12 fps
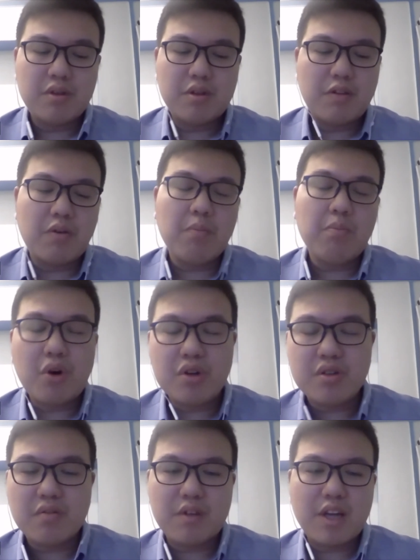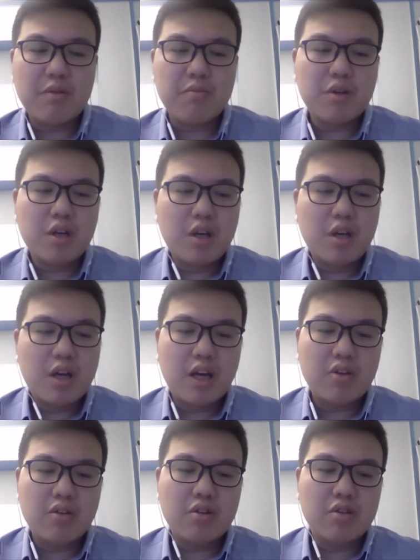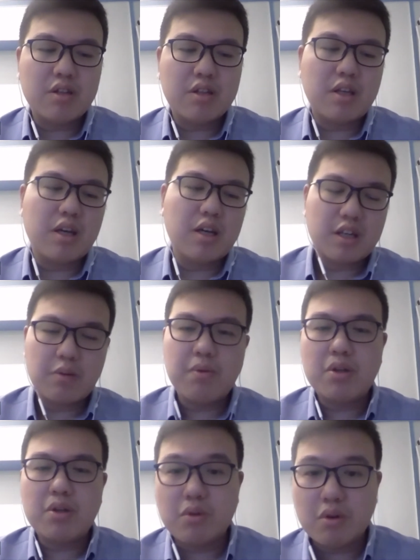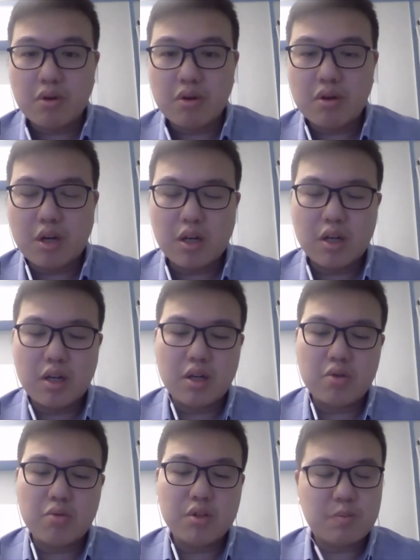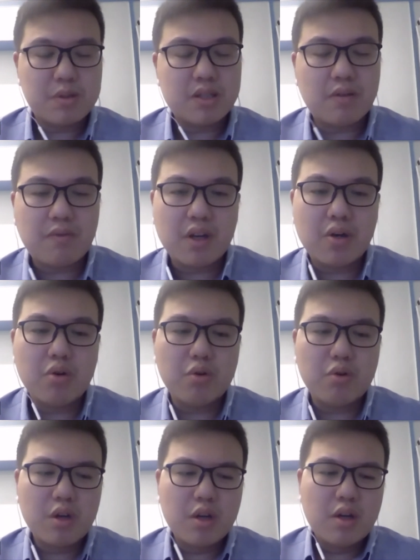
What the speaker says: different points of time and not keeping to a specific goal.